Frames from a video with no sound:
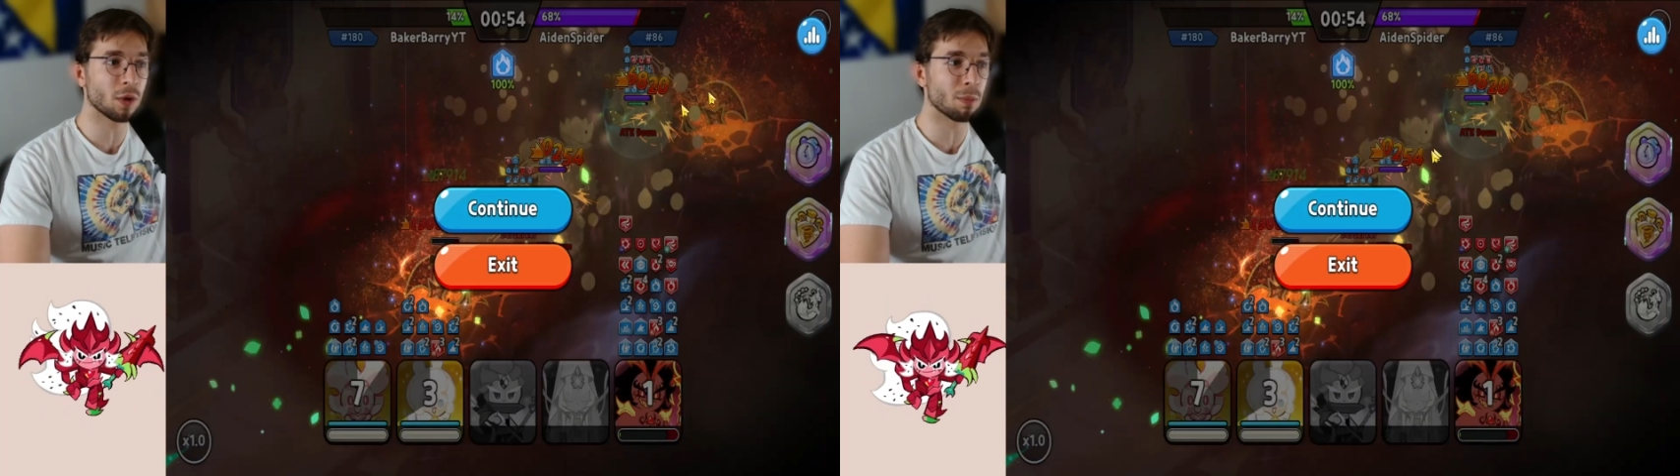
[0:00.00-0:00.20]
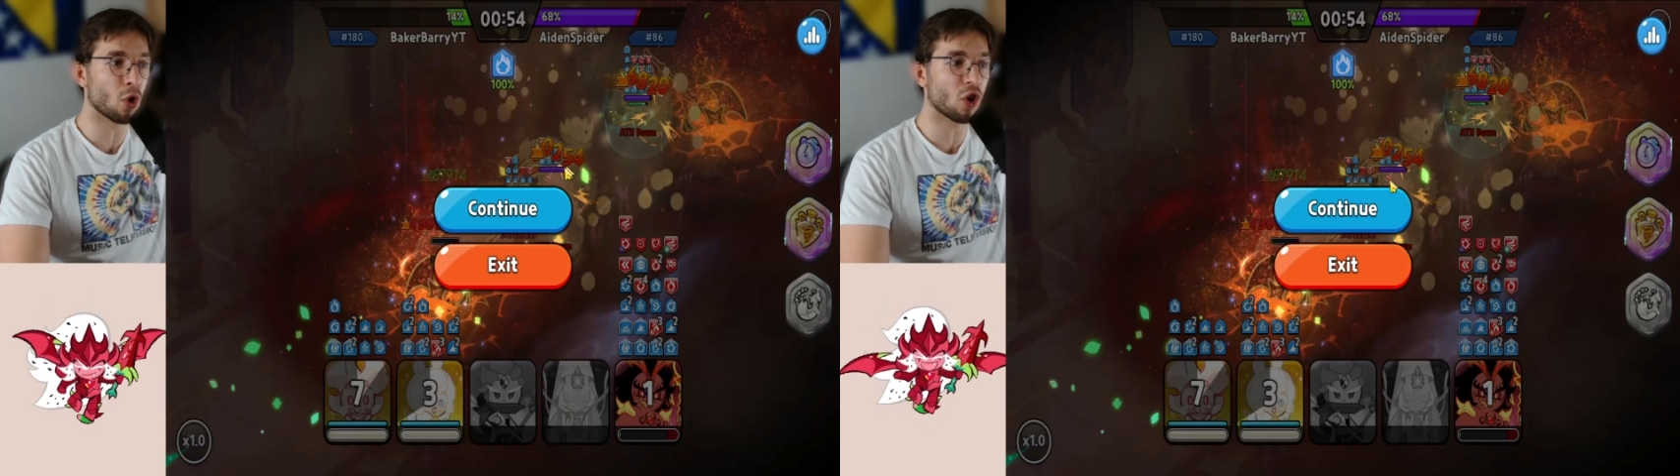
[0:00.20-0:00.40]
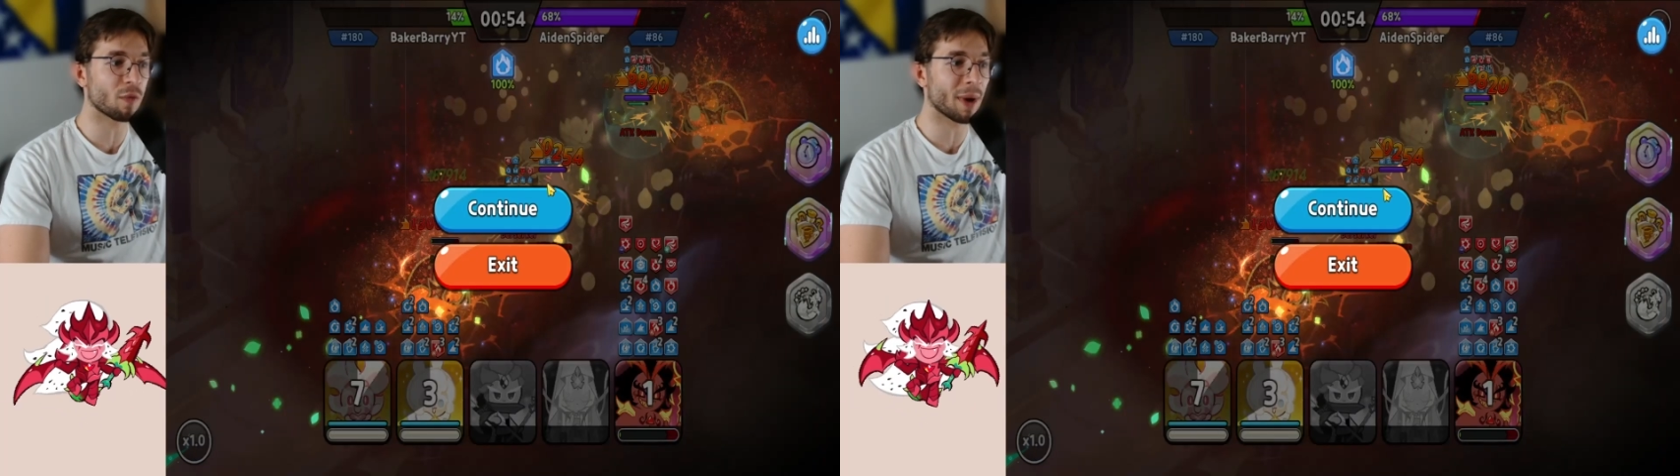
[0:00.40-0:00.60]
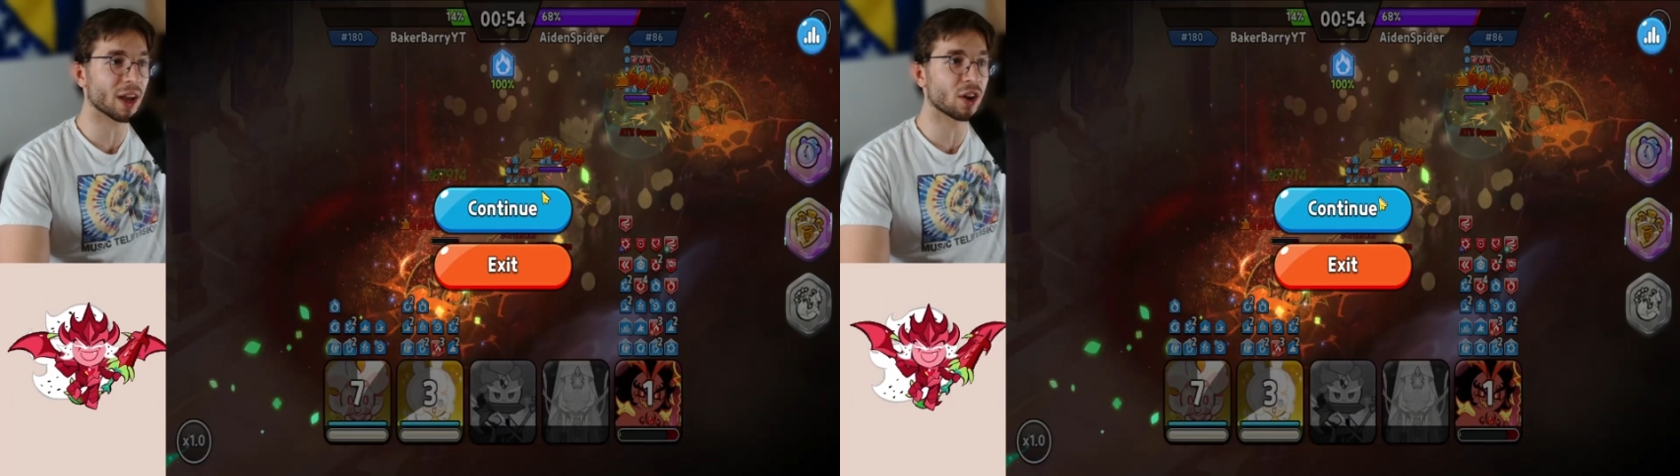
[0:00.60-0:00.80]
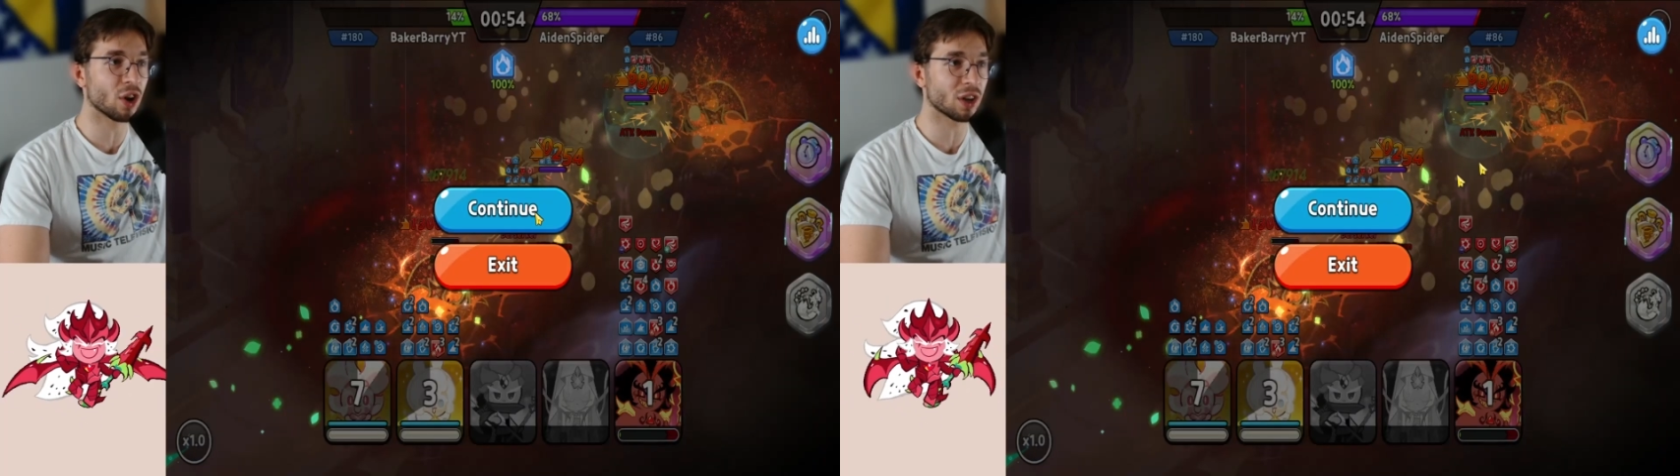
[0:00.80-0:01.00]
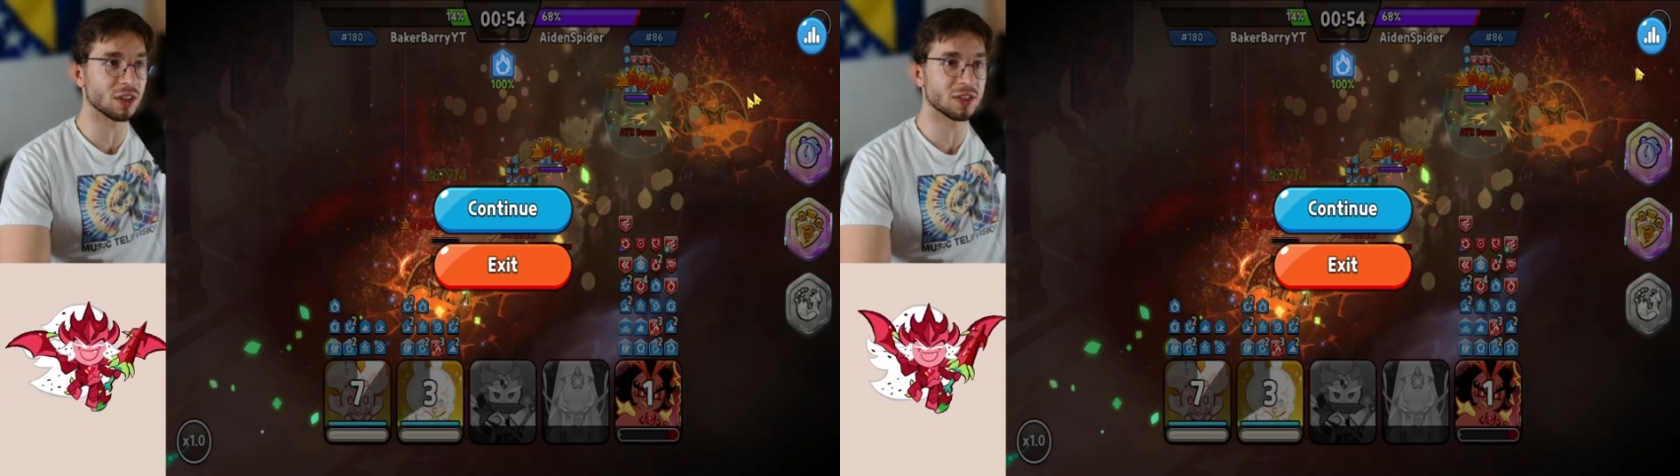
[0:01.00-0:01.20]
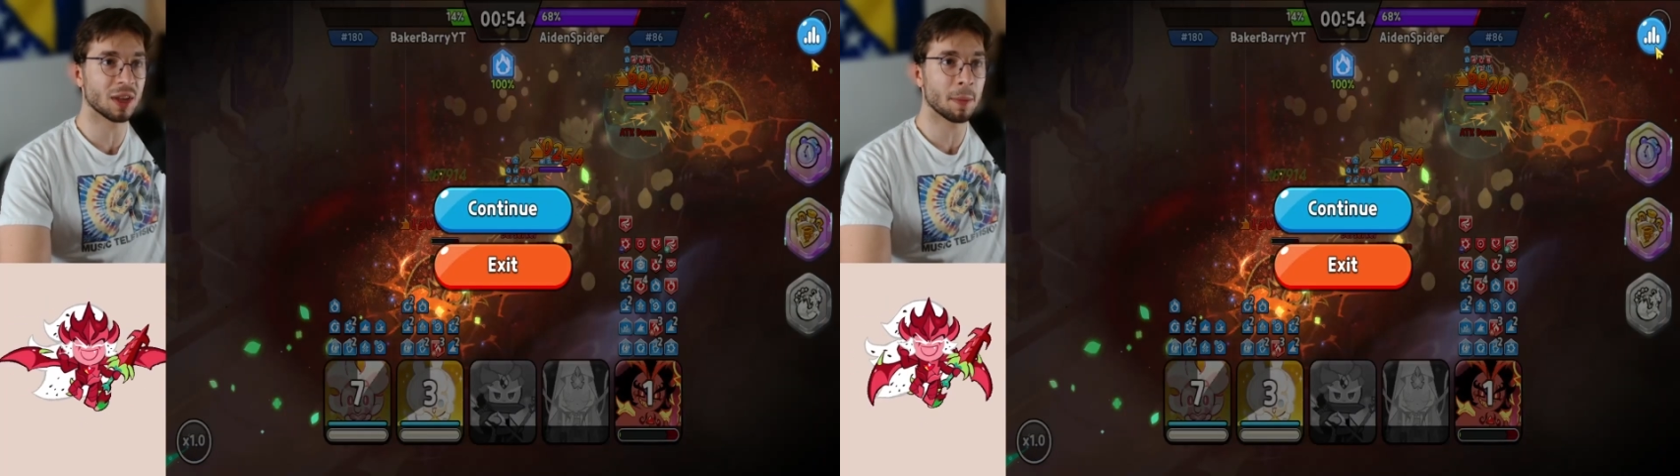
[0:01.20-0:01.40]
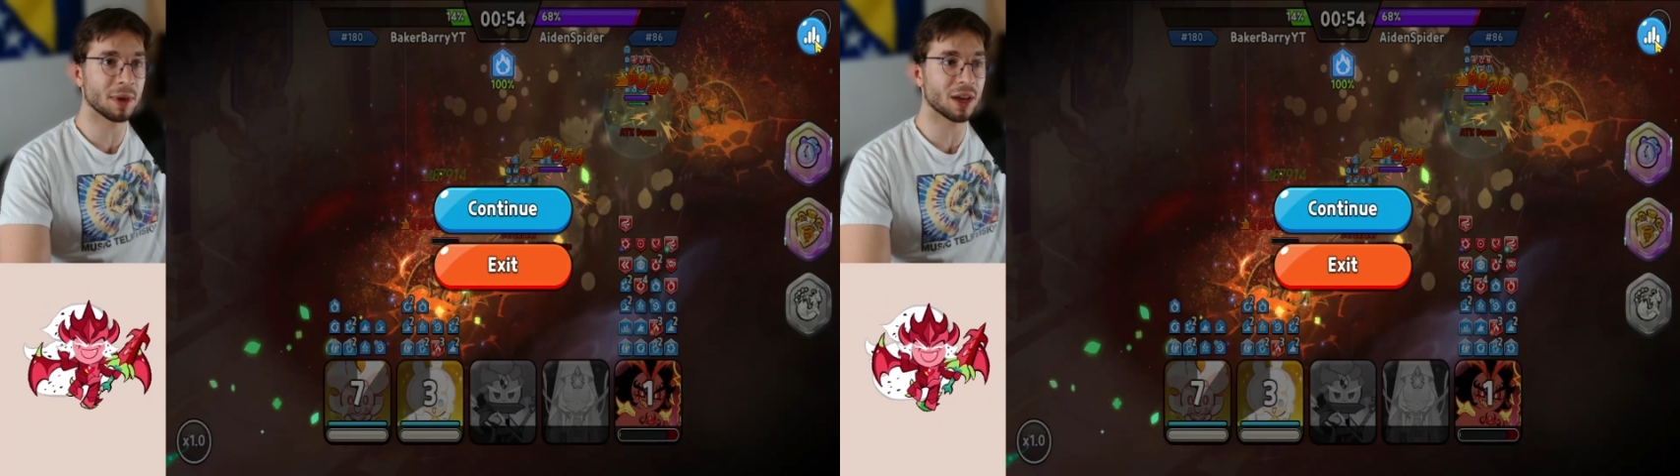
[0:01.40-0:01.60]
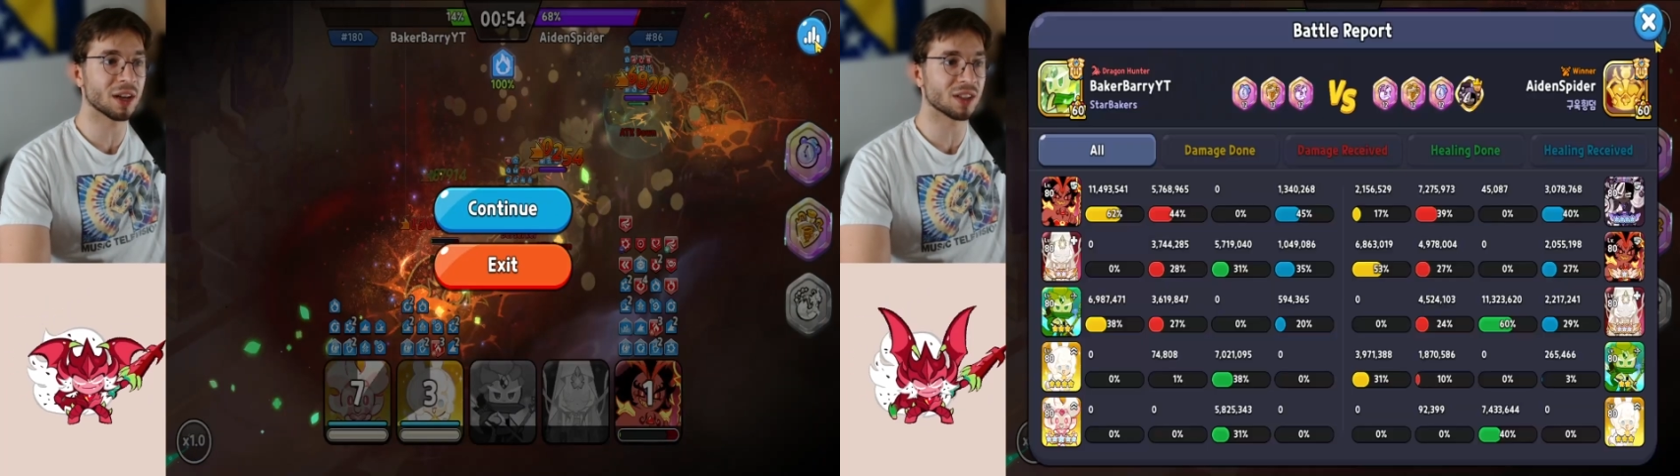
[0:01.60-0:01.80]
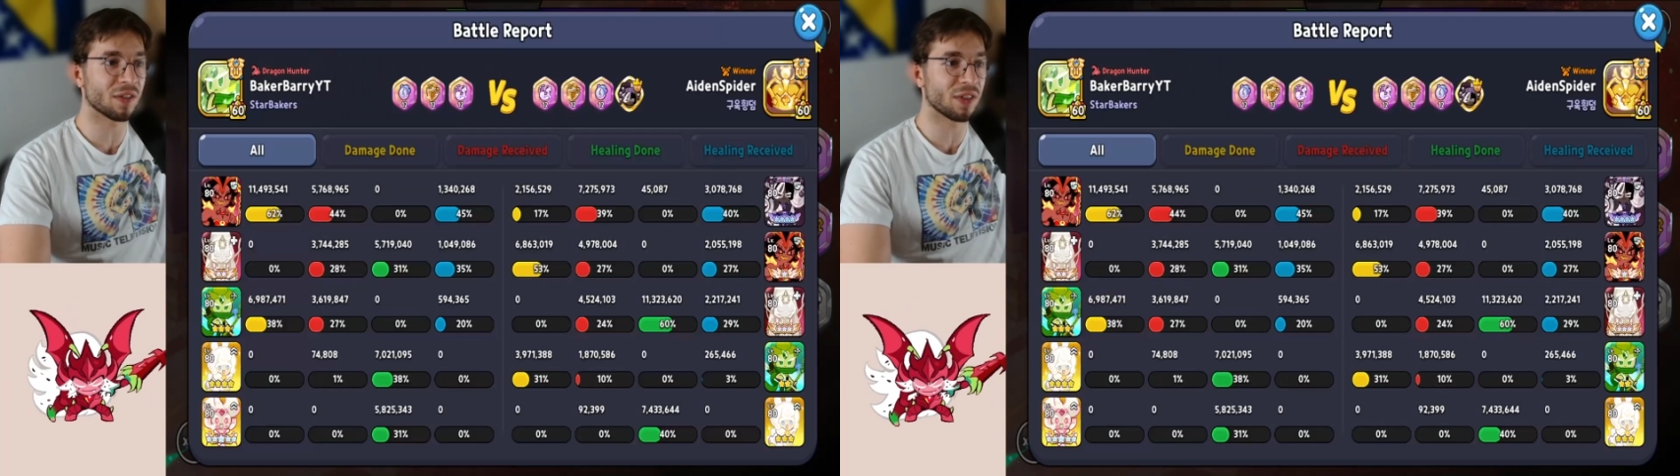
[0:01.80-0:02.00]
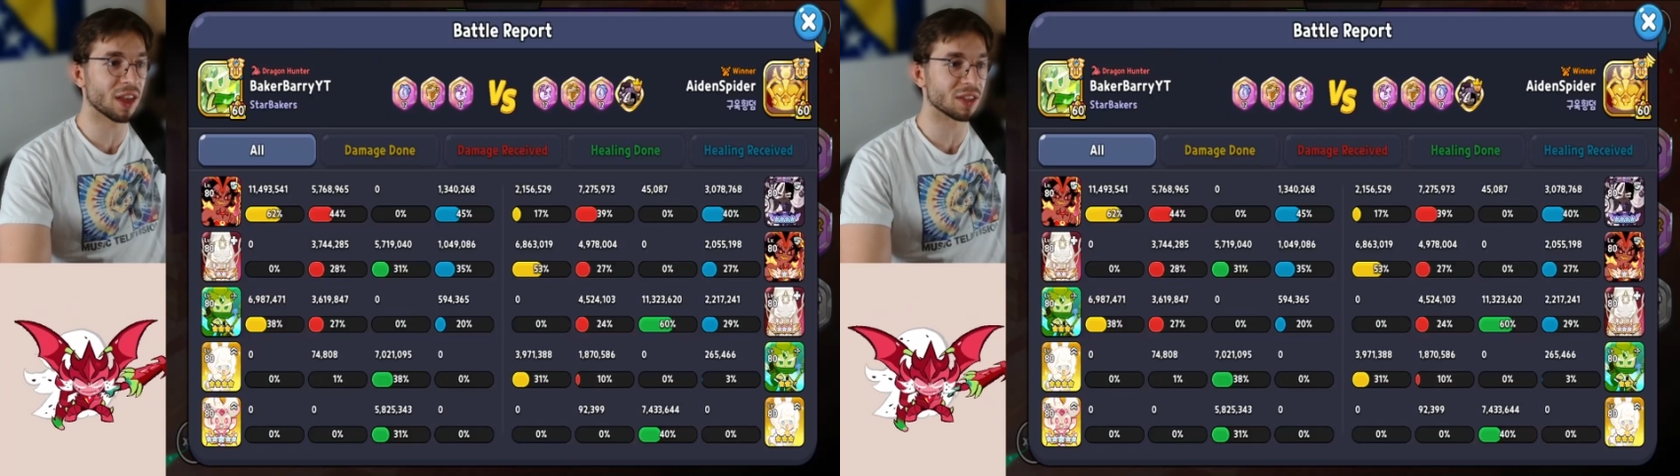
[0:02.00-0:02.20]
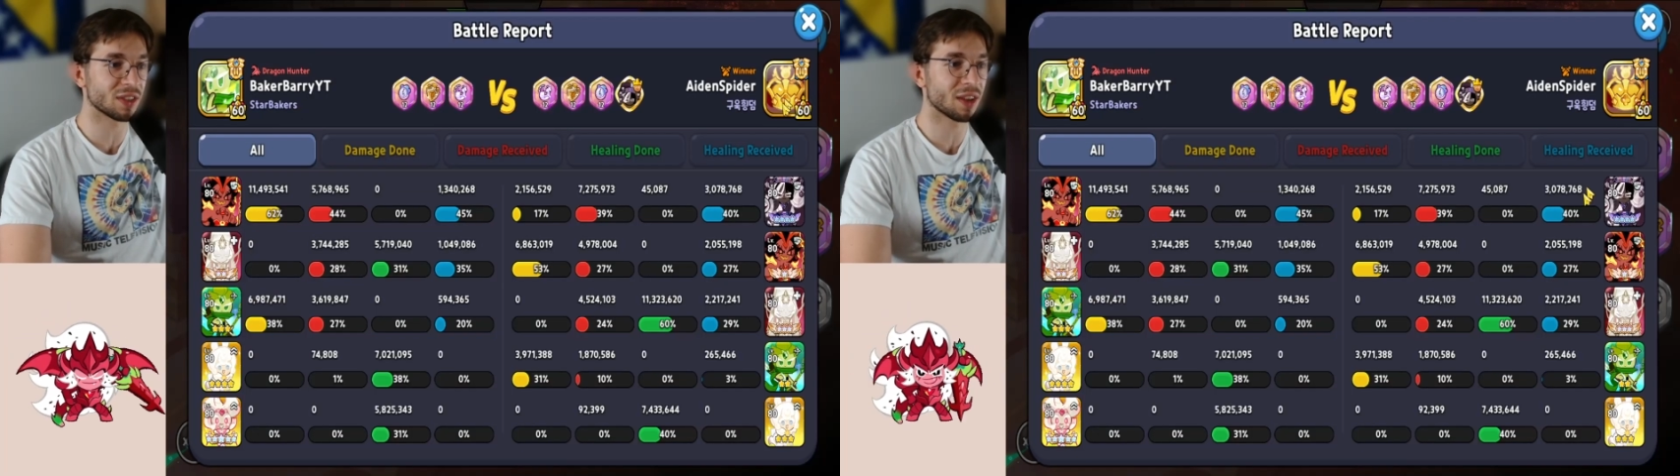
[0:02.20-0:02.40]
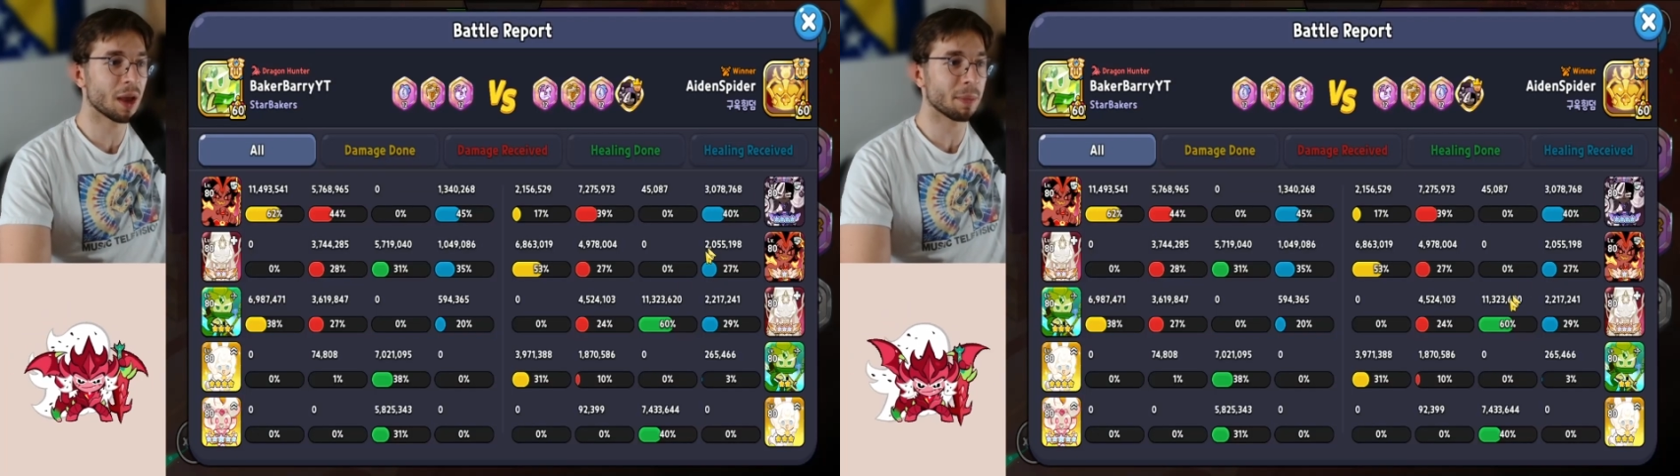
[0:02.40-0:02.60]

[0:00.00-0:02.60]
more of my cookies because of this,